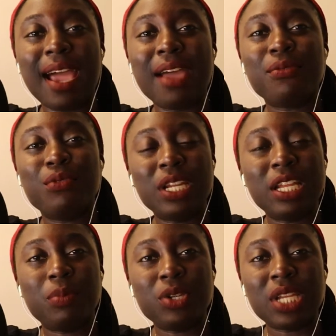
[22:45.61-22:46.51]
I've really
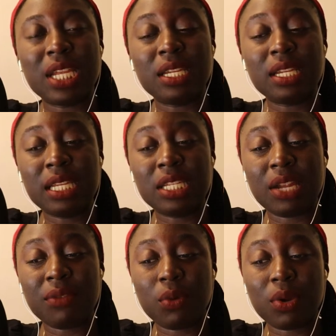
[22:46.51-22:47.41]
appreciated each and
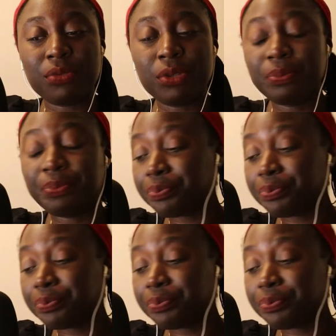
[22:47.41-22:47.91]
every one of you.